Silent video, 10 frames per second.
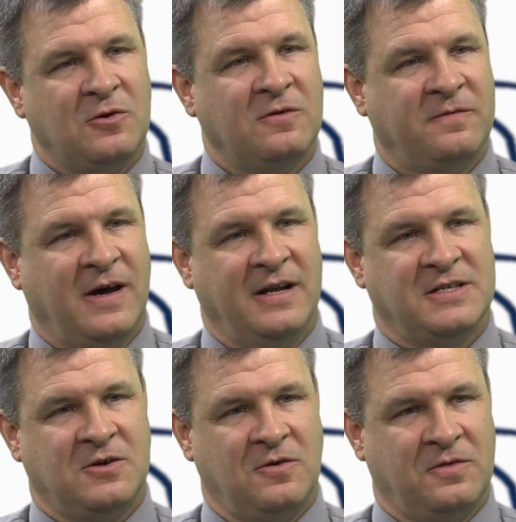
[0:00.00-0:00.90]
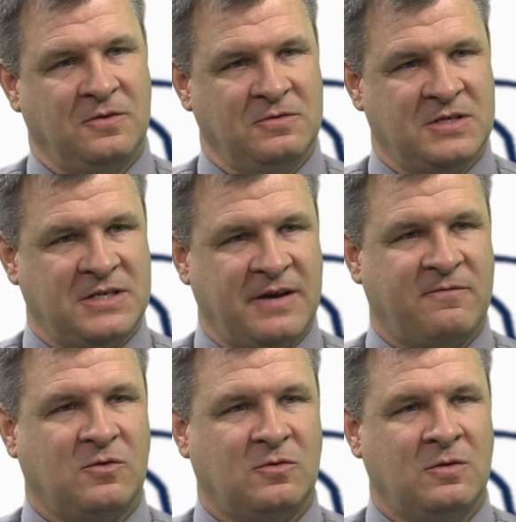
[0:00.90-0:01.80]
purified. It's gone through
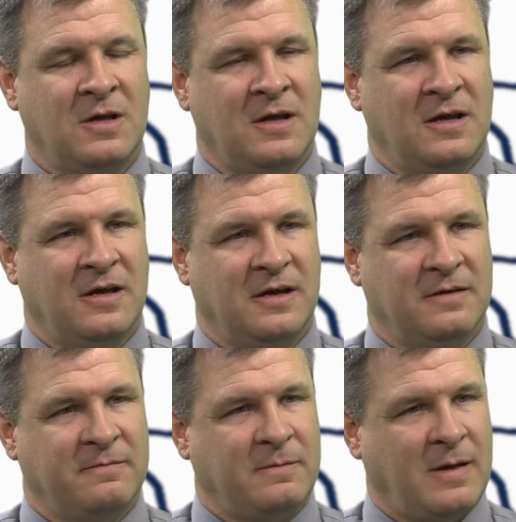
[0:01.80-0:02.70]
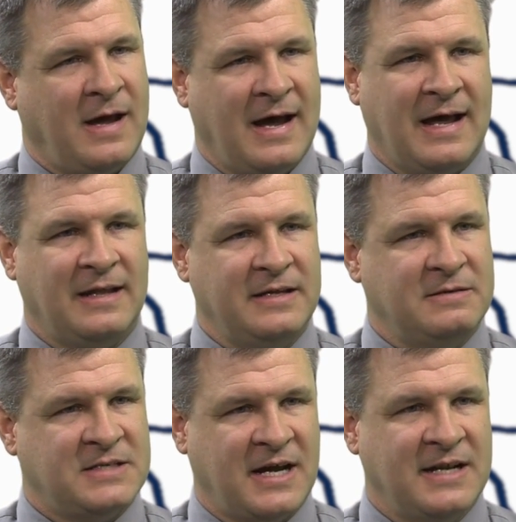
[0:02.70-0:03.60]
several uh, highly
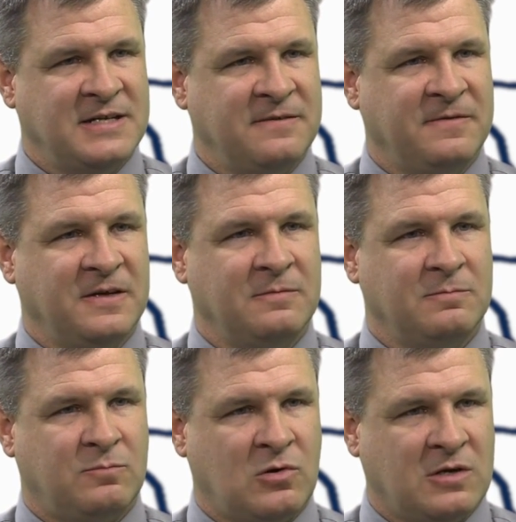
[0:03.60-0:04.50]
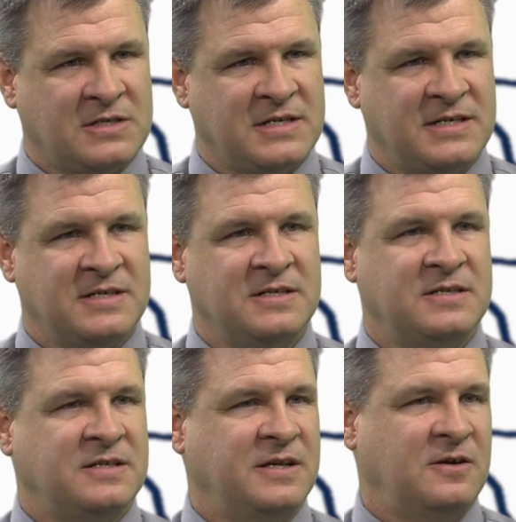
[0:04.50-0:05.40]
scientific
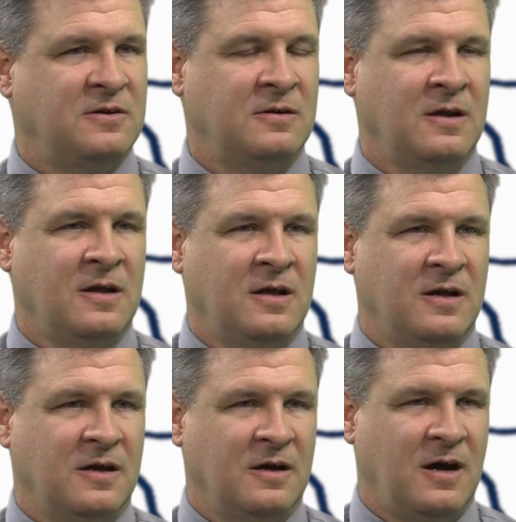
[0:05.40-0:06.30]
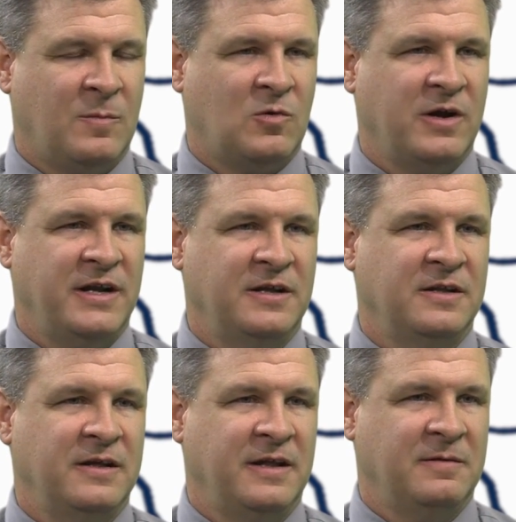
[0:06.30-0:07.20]
processes that are uh,
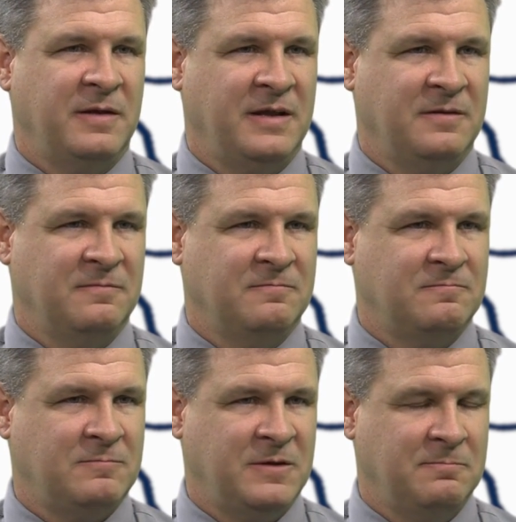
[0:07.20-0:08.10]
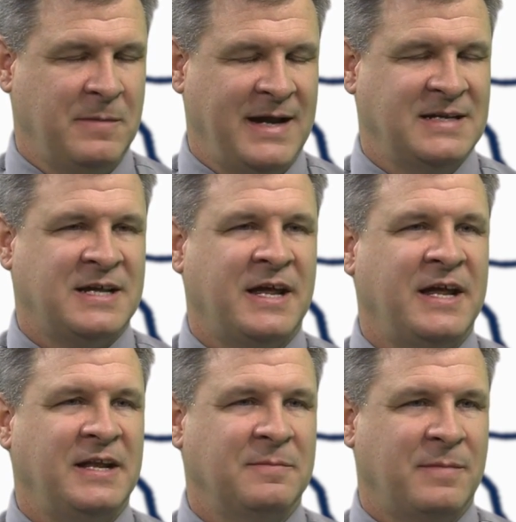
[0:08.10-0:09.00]
operated and, and, and
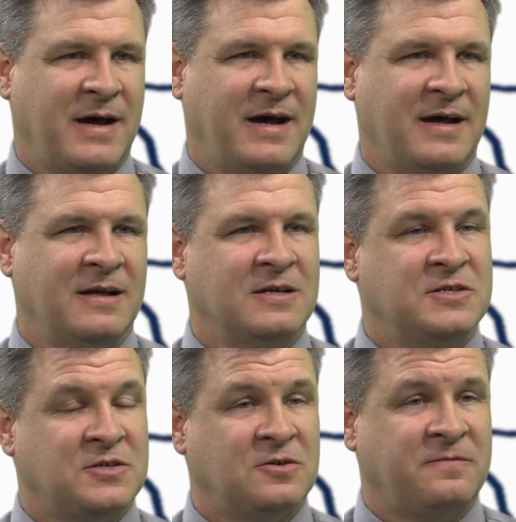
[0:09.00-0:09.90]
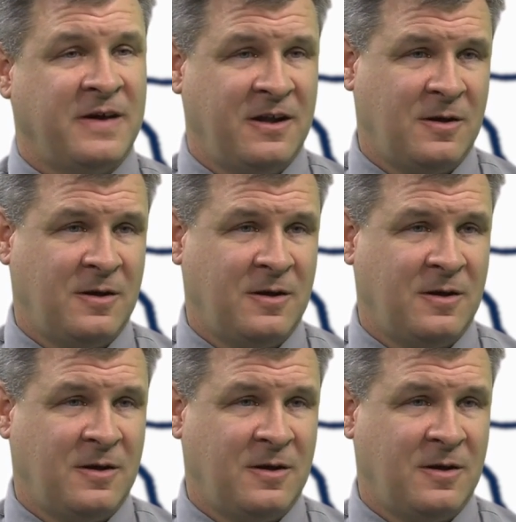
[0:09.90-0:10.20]
maintained by certified